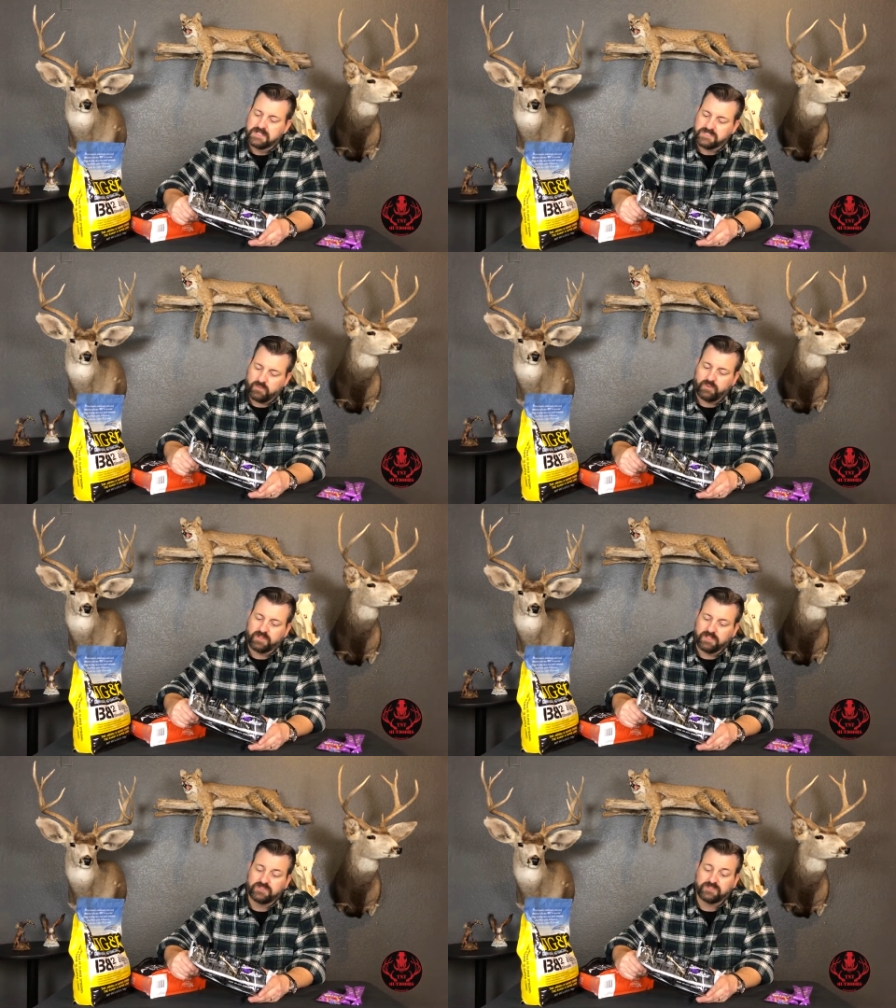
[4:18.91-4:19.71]
So we're
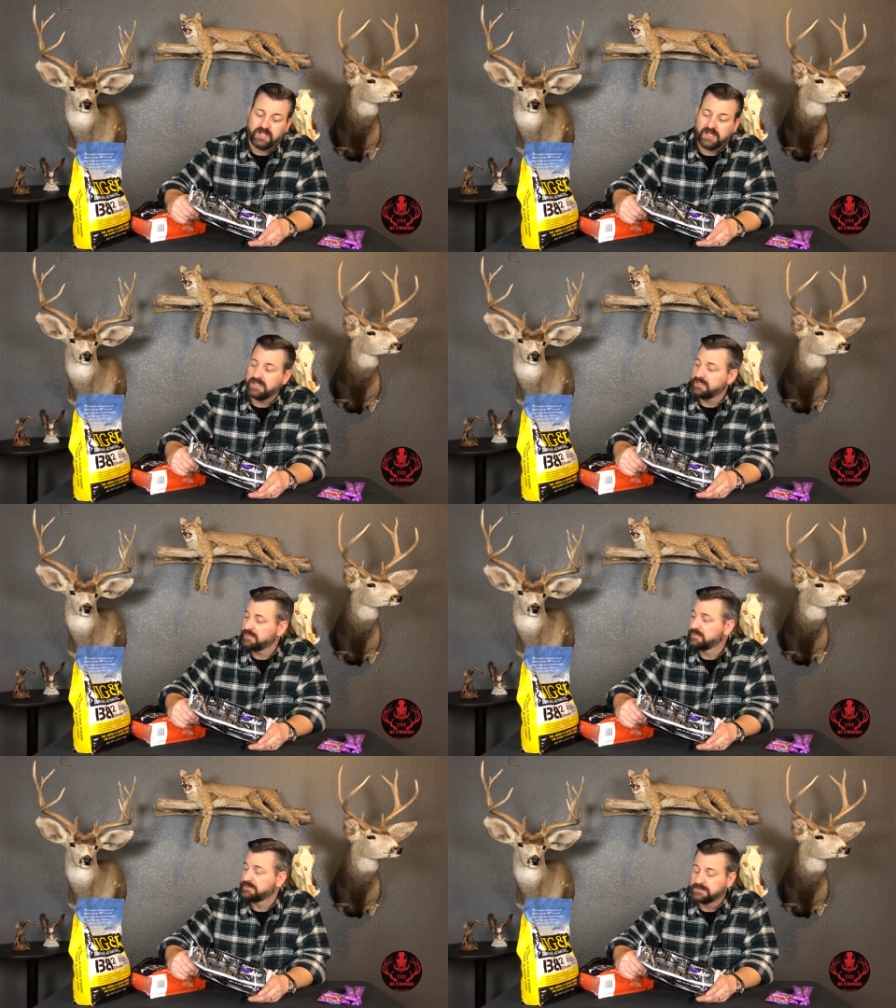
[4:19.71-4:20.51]
going to try
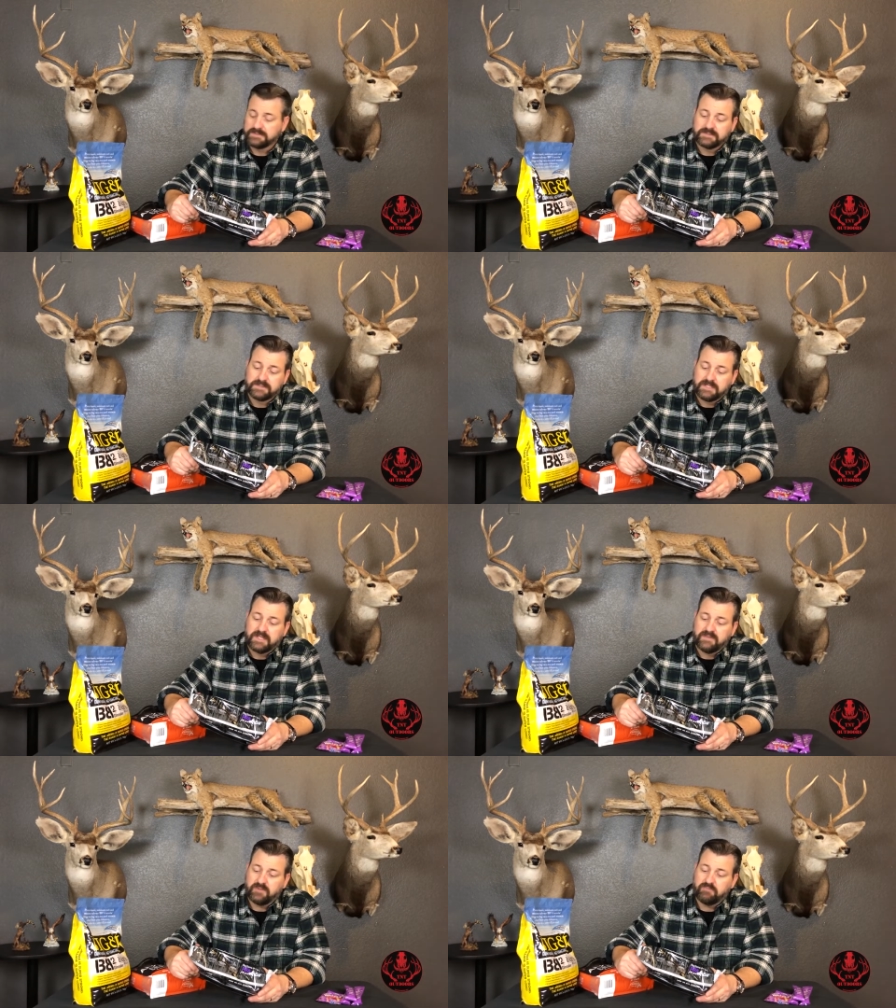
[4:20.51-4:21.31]

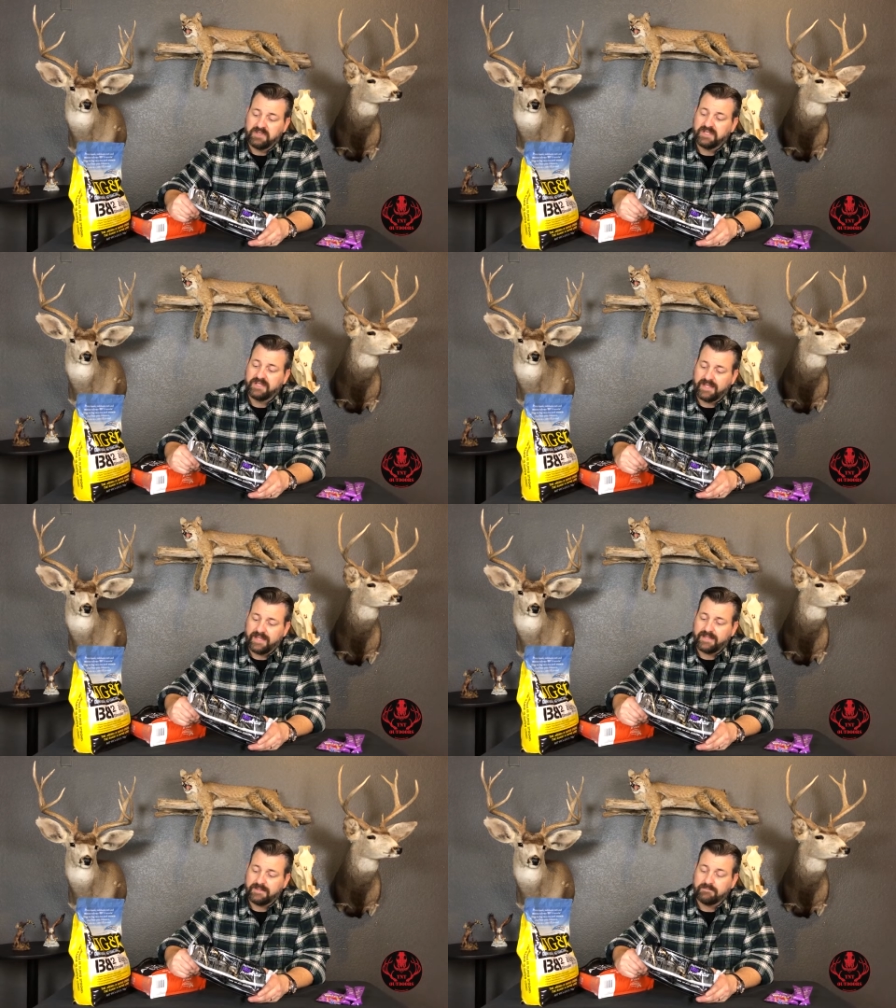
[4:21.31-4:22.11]
the Big
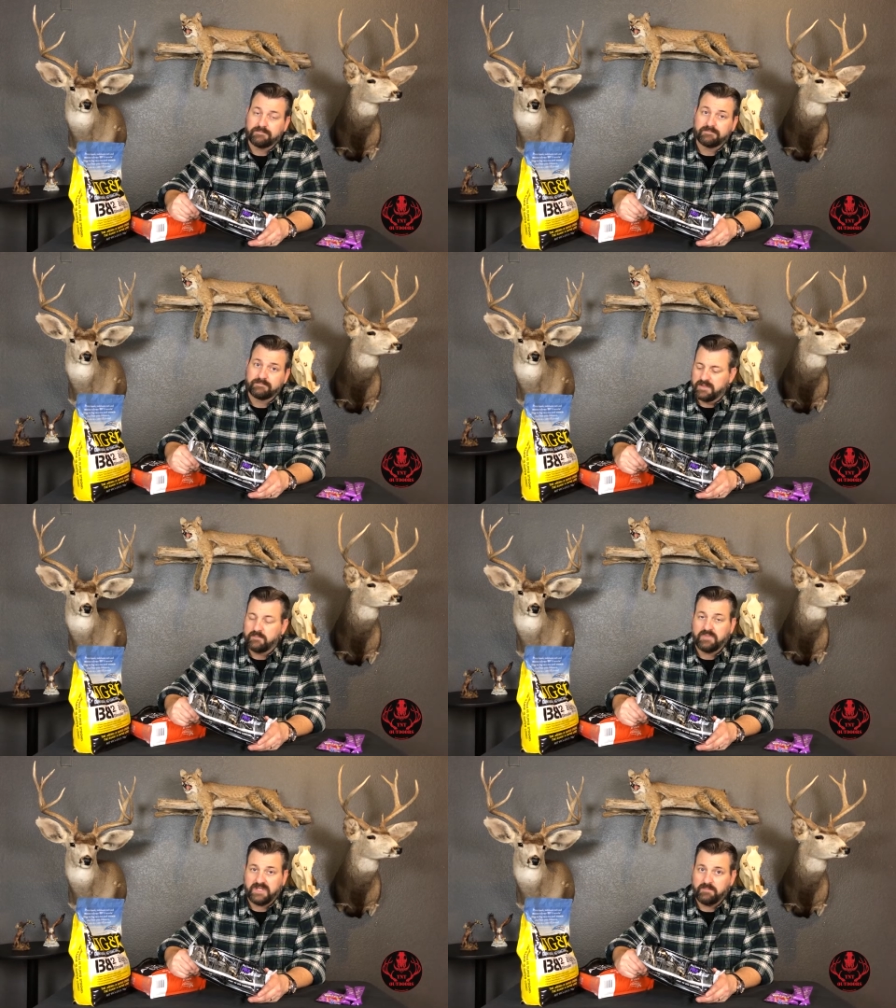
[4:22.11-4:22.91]
Game
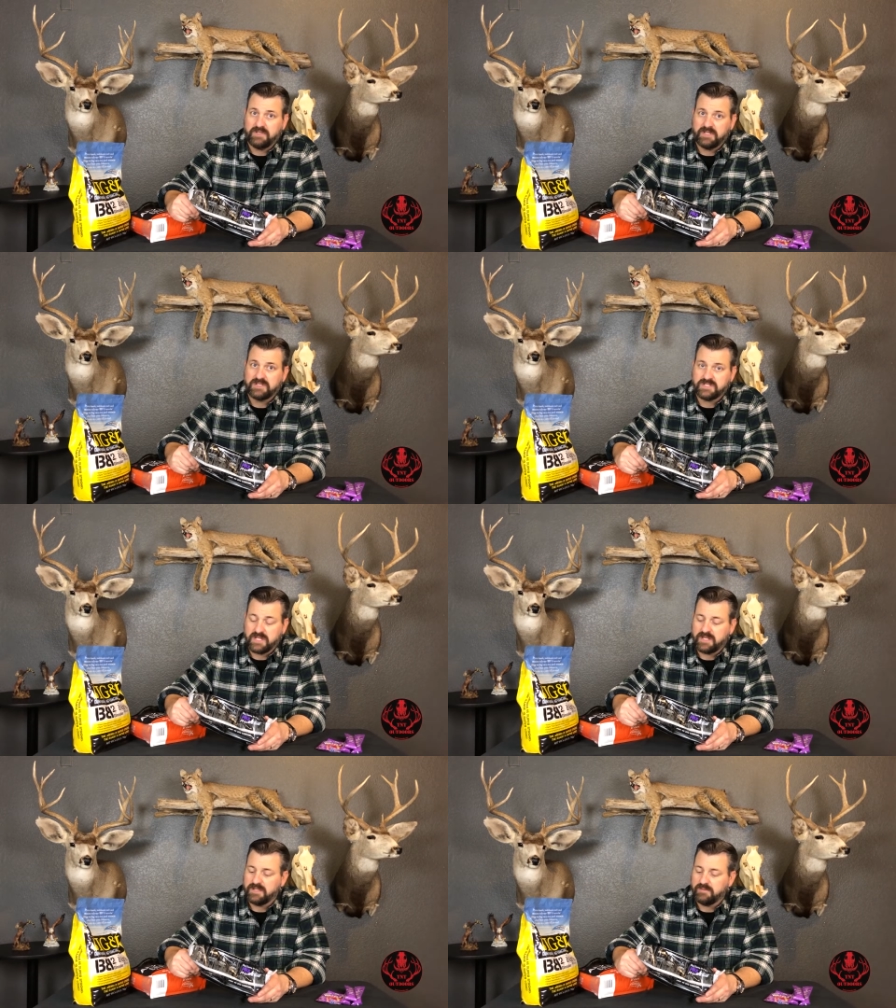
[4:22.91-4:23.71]

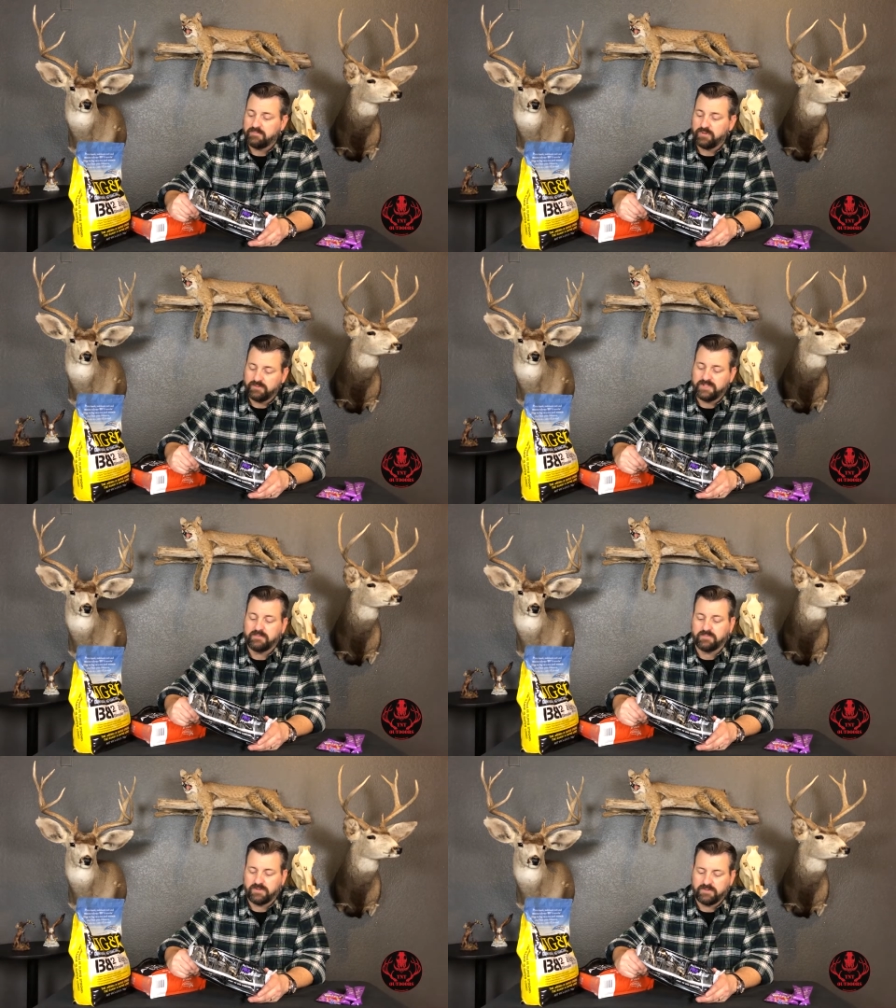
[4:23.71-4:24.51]
PB&J
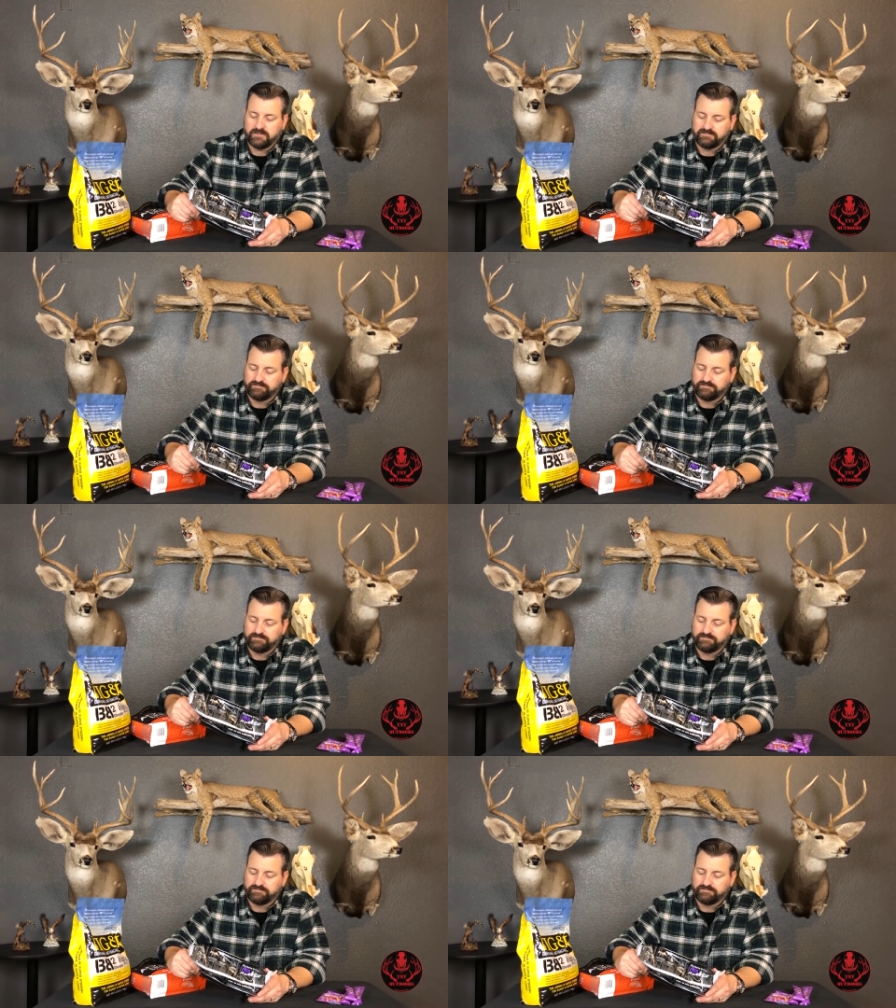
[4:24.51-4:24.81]
protein bar.